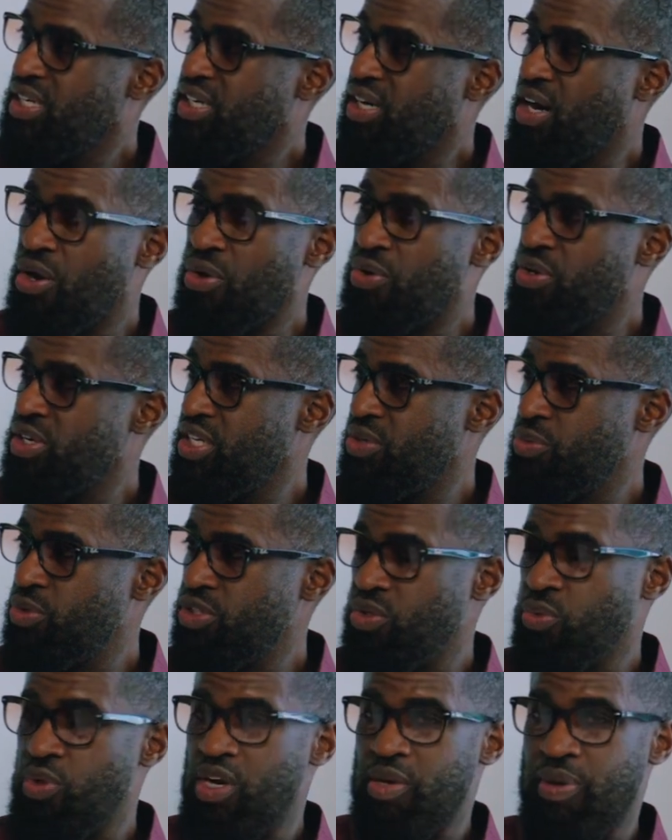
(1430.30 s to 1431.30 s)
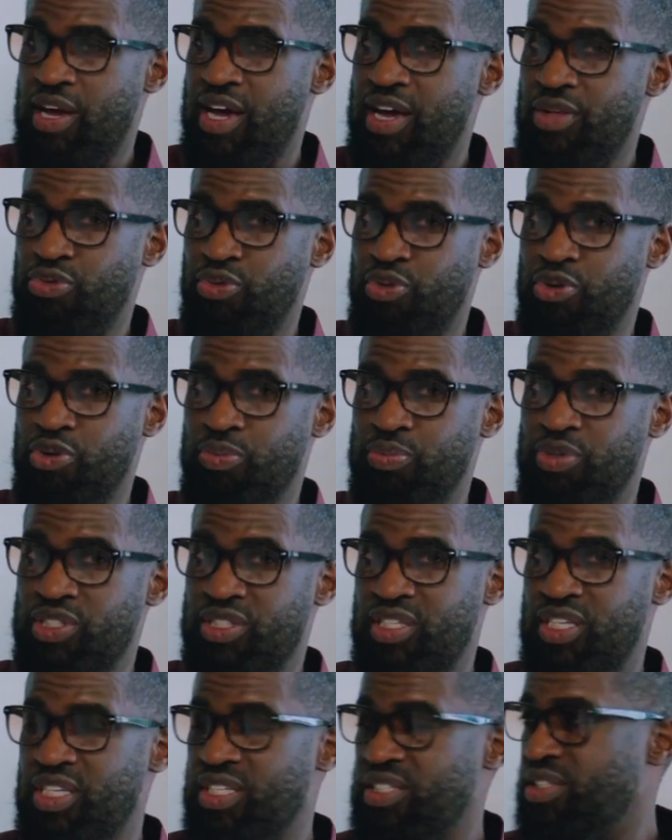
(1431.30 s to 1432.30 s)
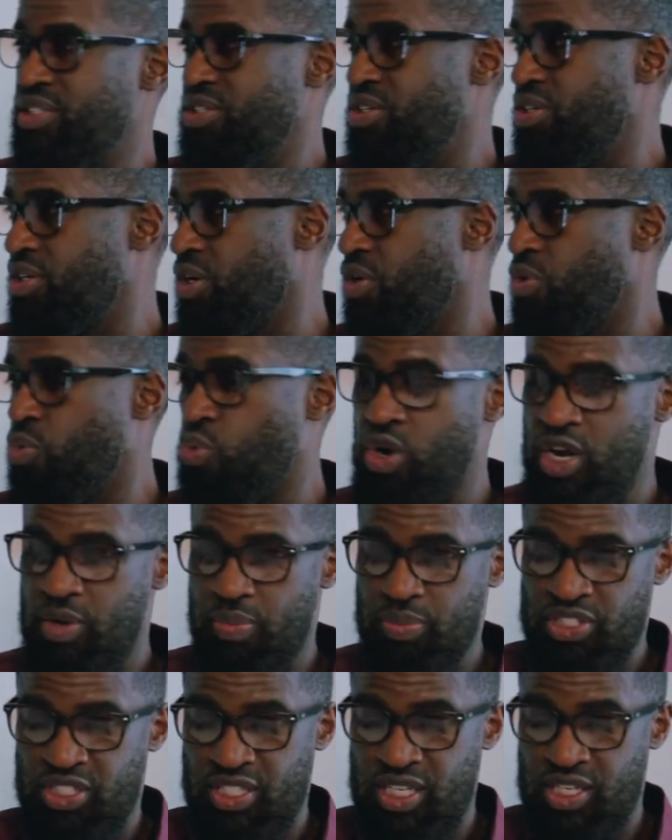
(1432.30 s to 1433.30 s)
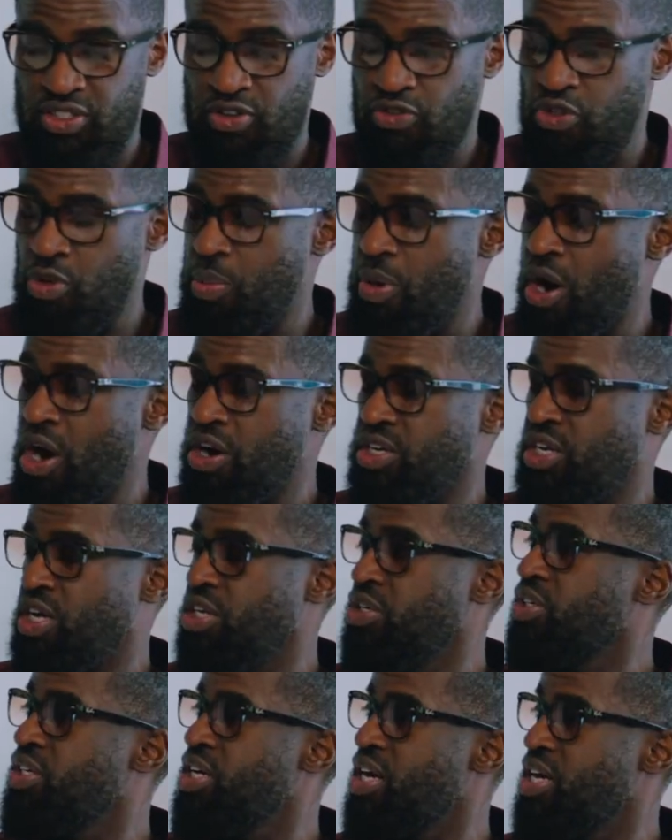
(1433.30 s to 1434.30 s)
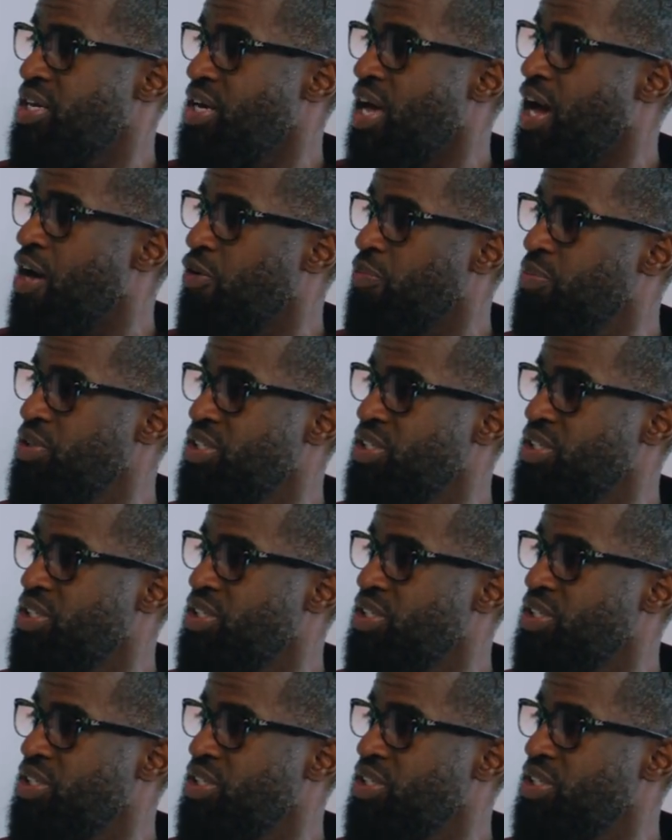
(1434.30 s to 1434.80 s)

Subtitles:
only with the 1 bathroom. But then, what percentage of the market are you cutting out?